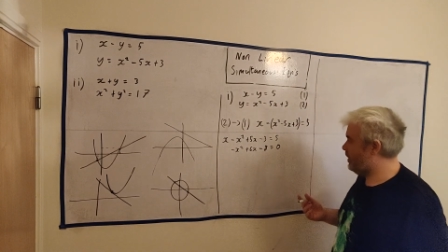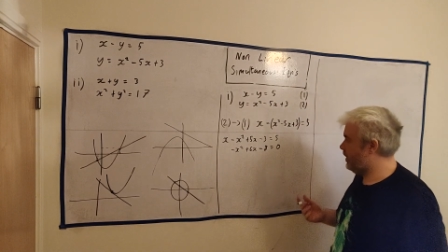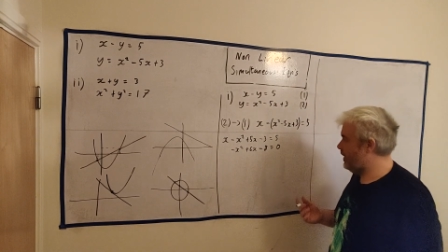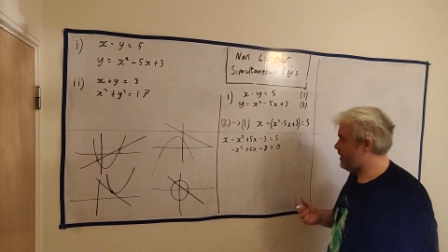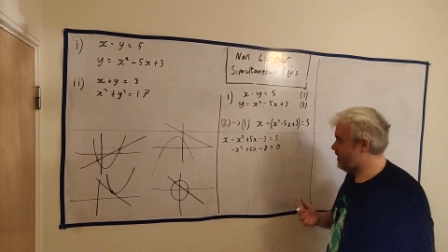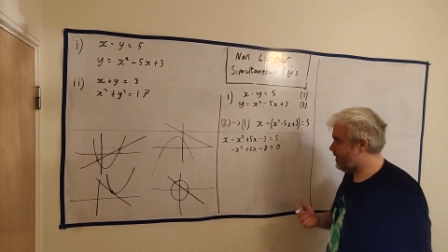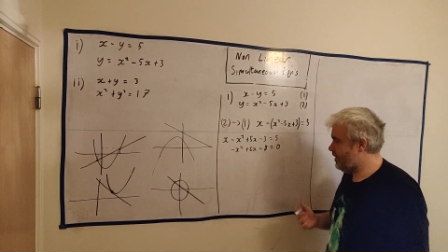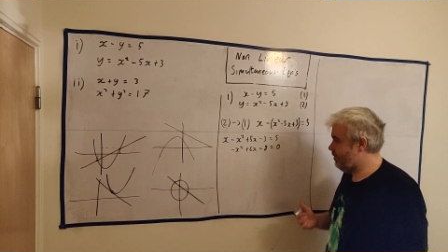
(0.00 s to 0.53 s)

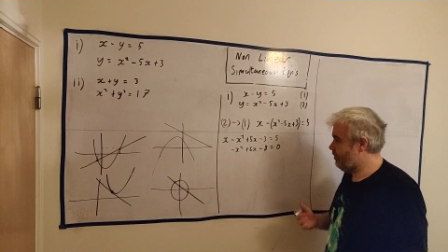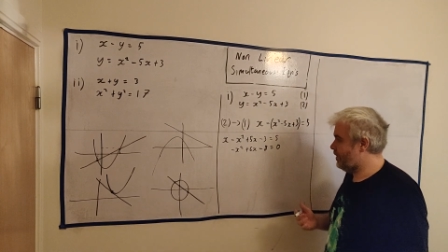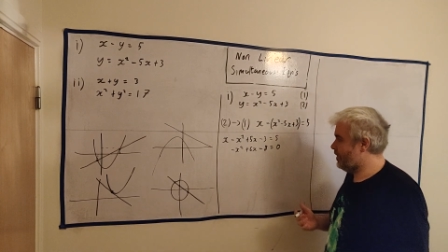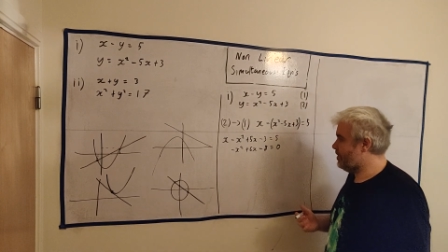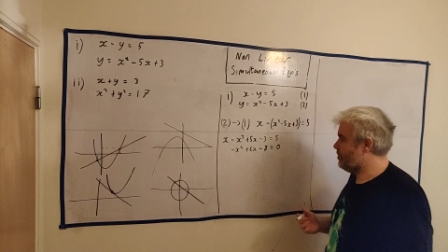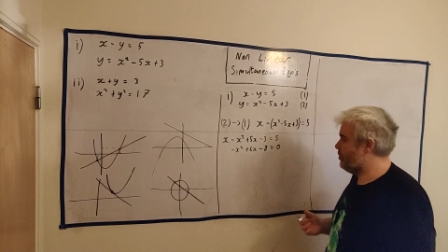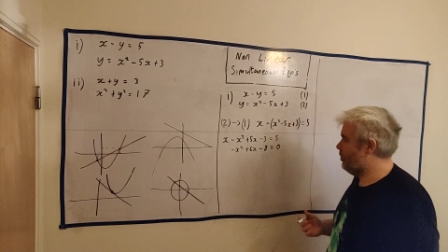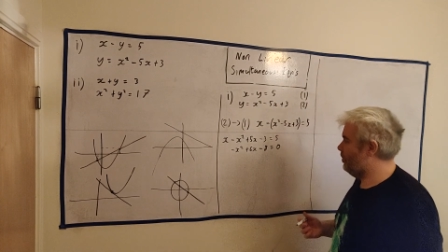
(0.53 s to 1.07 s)
Let's see if we
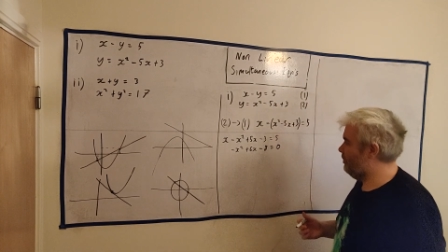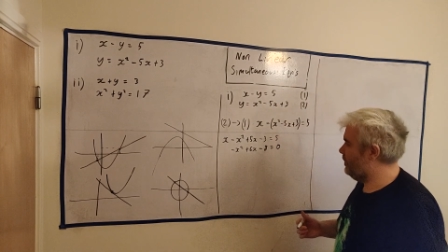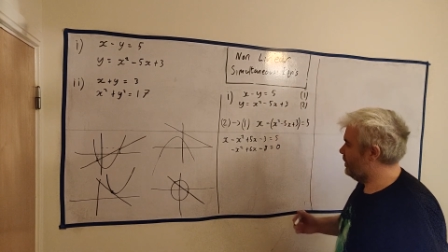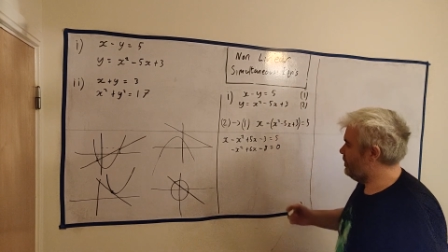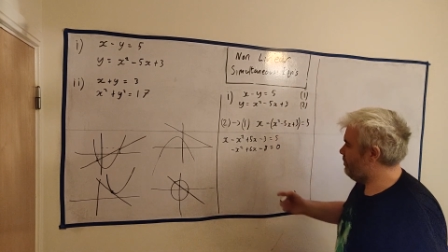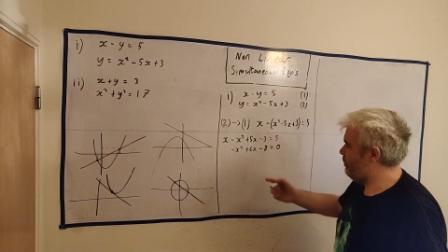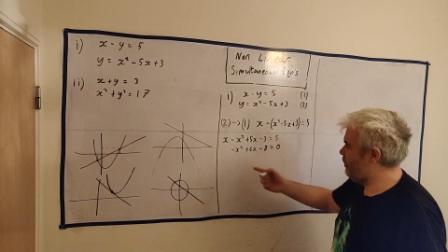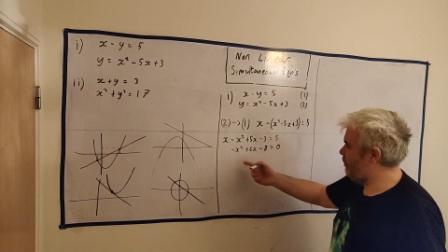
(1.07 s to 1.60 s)
can solve
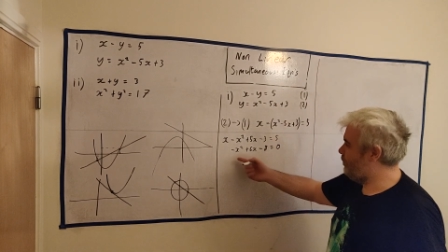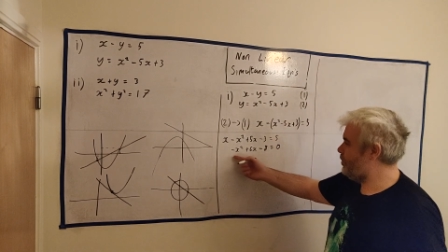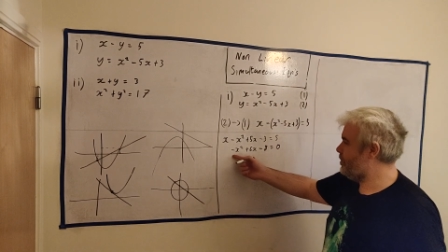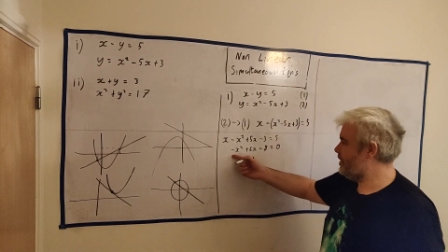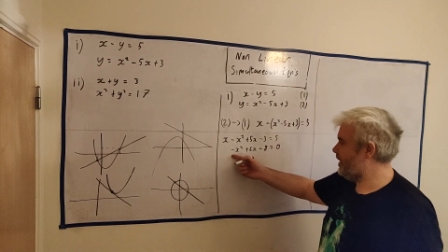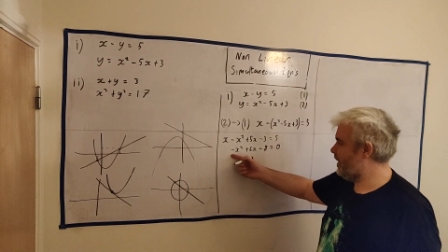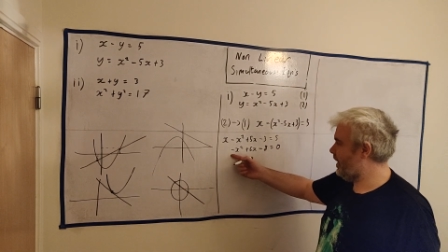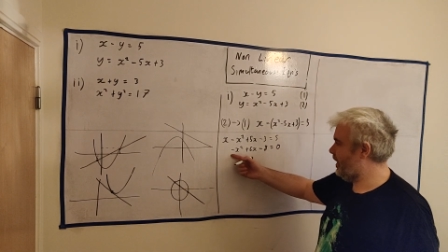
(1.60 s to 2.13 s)
this. Well,
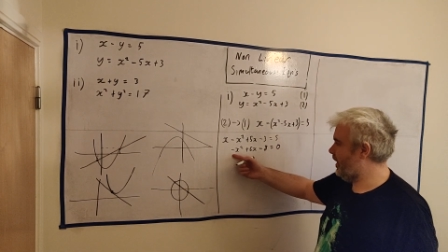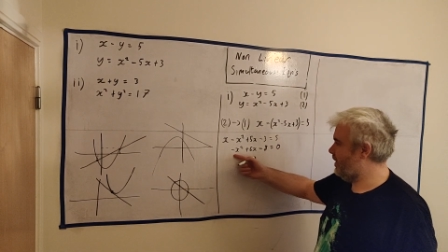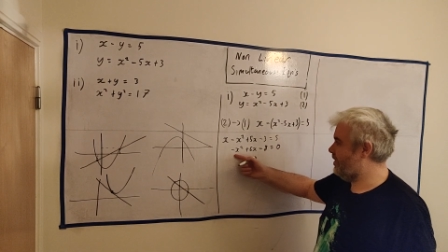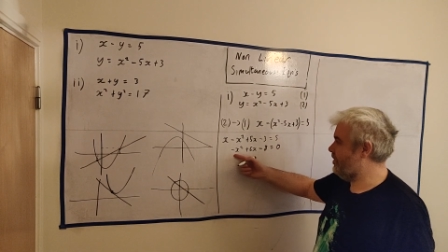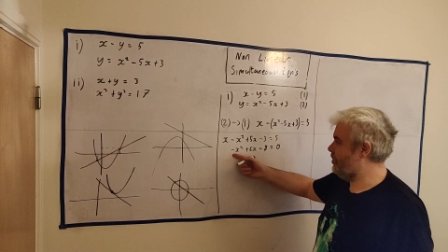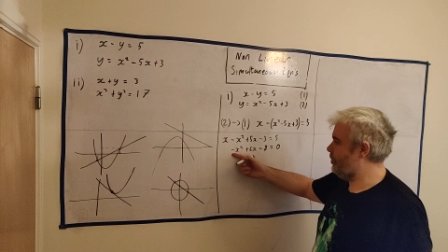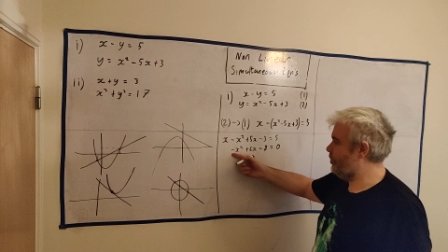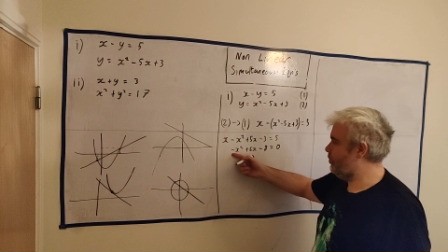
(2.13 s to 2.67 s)
first thing I like
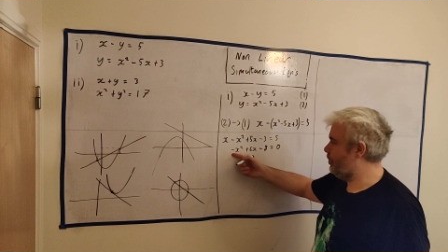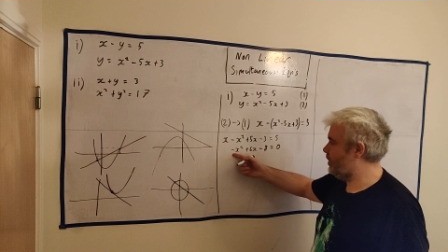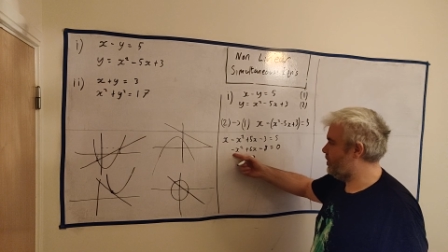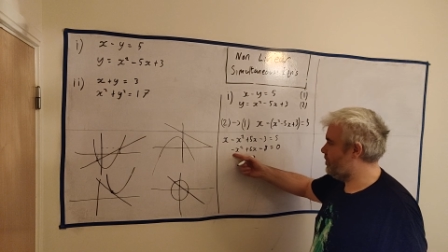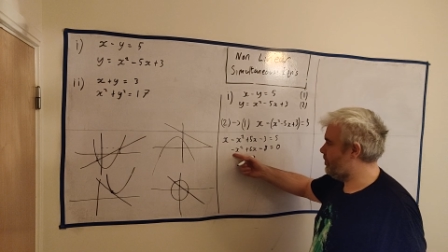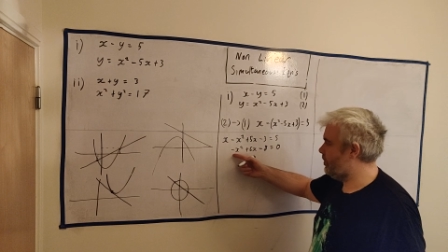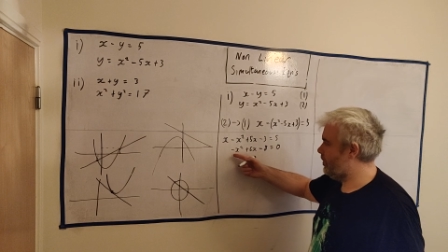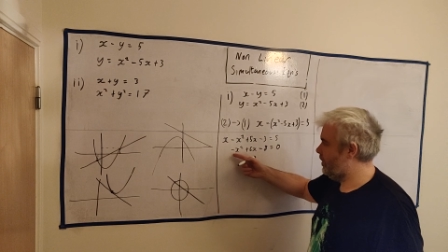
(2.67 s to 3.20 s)
to do
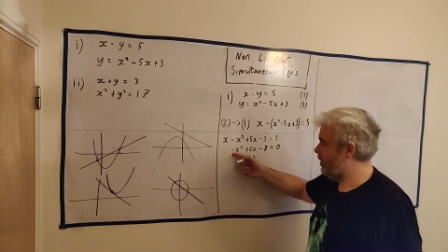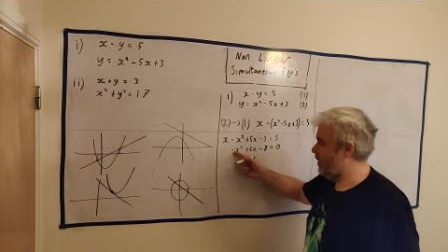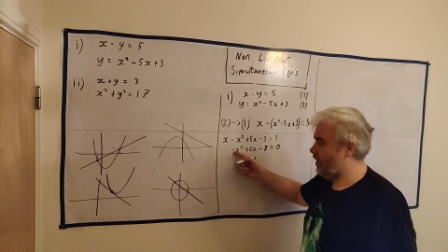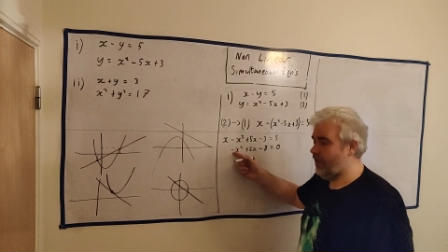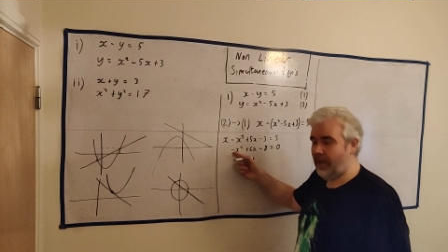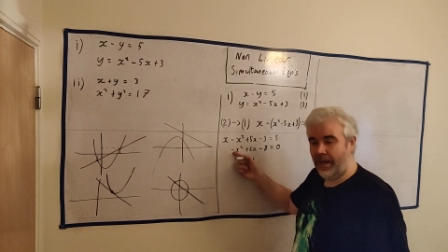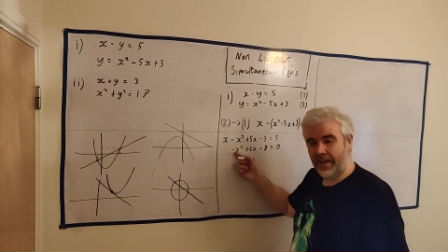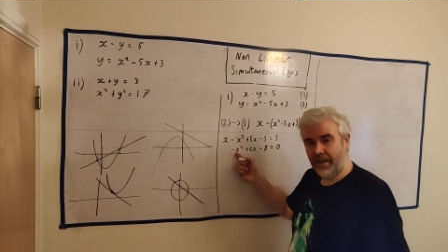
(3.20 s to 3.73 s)
is,
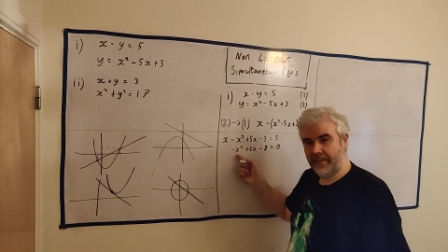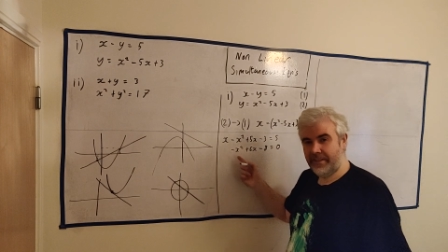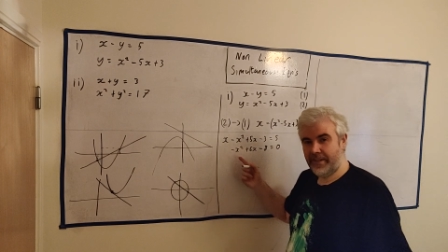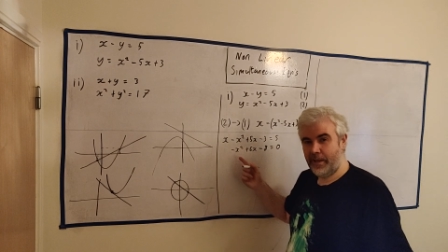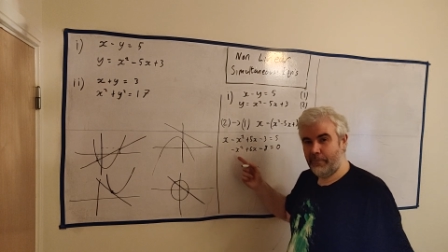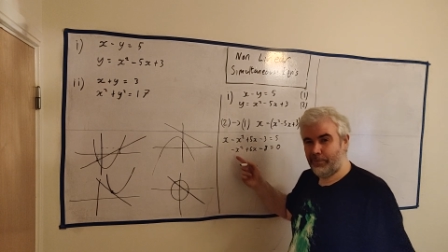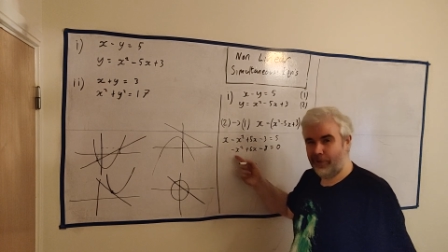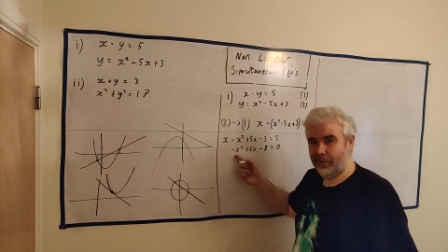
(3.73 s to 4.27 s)
I like to
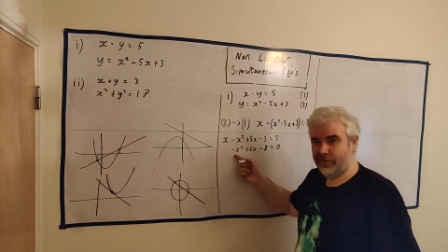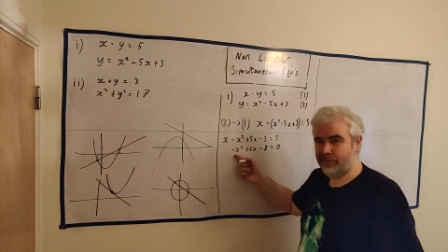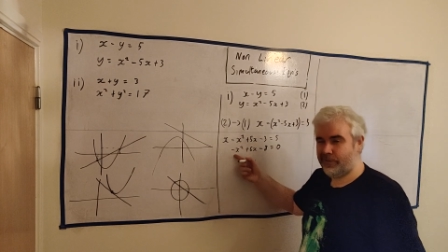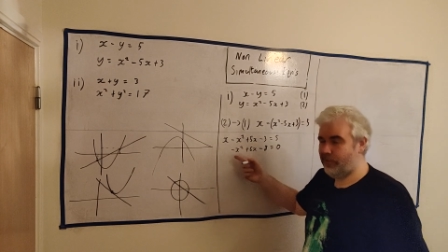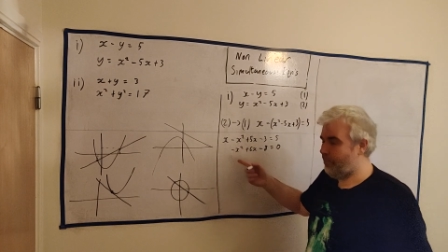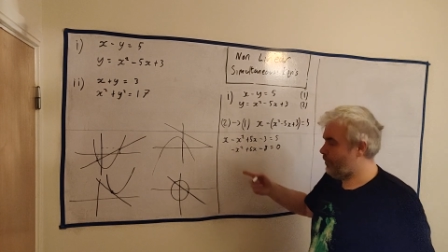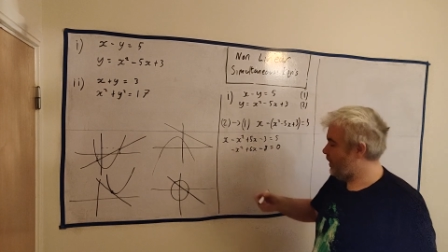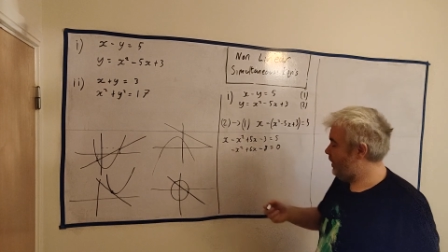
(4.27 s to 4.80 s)
get a plus
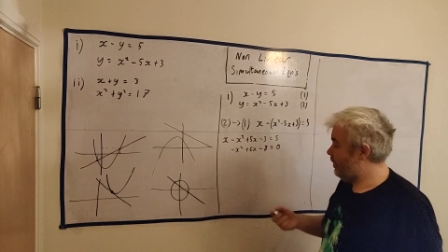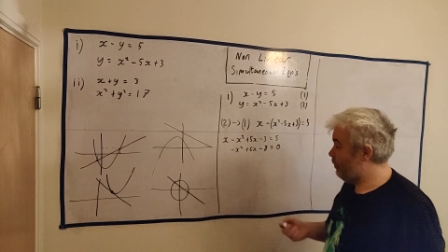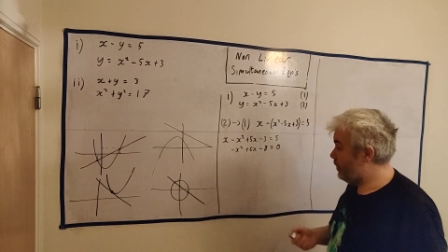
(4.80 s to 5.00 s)
number here.